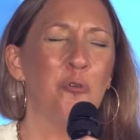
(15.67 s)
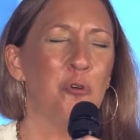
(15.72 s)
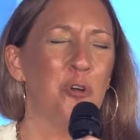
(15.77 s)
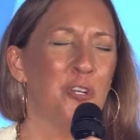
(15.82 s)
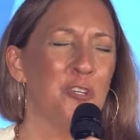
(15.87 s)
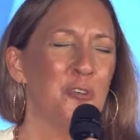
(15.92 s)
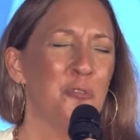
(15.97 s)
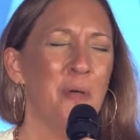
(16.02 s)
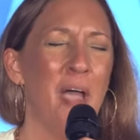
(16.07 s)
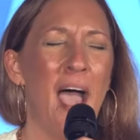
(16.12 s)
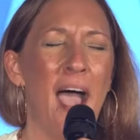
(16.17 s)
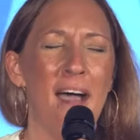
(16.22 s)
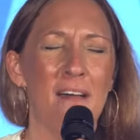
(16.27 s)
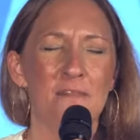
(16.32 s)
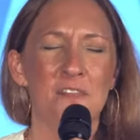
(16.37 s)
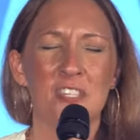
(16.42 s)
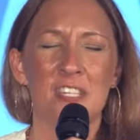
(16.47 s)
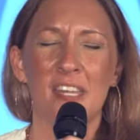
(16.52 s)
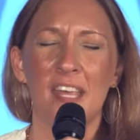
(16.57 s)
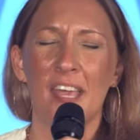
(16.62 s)
Lord, you
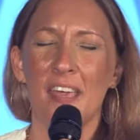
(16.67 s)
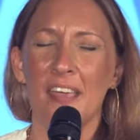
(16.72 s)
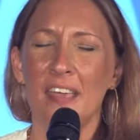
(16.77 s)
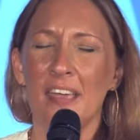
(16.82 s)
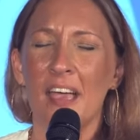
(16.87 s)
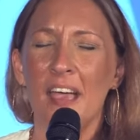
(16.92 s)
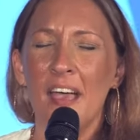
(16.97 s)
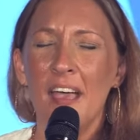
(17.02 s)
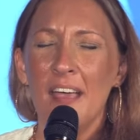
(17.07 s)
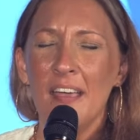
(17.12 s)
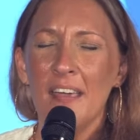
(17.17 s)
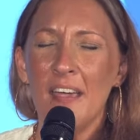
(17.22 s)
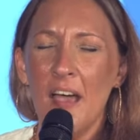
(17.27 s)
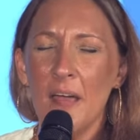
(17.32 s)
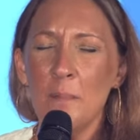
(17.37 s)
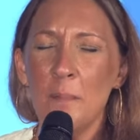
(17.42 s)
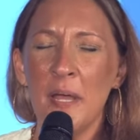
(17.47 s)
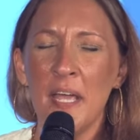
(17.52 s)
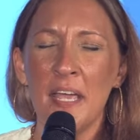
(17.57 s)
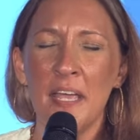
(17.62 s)
have today.
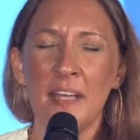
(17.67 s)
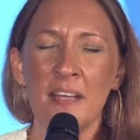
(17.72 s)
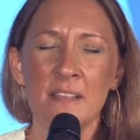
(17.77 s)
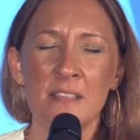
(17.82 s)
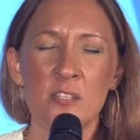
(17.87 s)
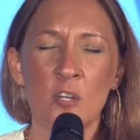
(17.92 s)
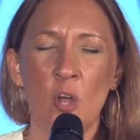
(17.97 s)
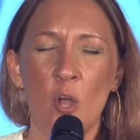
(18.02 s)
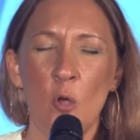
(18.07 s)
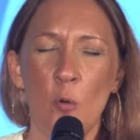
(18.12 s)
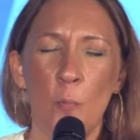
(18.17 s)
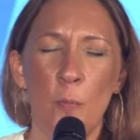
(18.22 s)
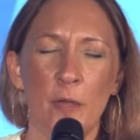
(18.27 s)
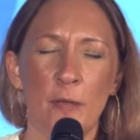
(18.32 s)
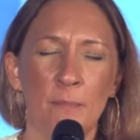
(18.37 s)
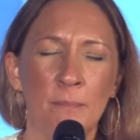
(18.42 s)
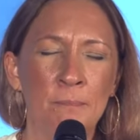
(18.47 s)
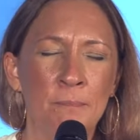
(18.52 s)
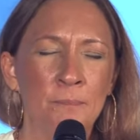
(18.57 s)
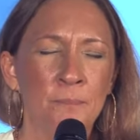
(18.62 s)
God, my hands are
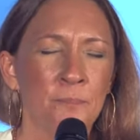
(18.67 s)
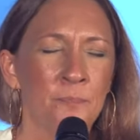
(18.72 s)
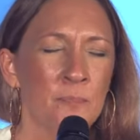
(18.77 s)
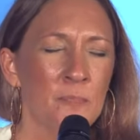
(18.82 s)
open.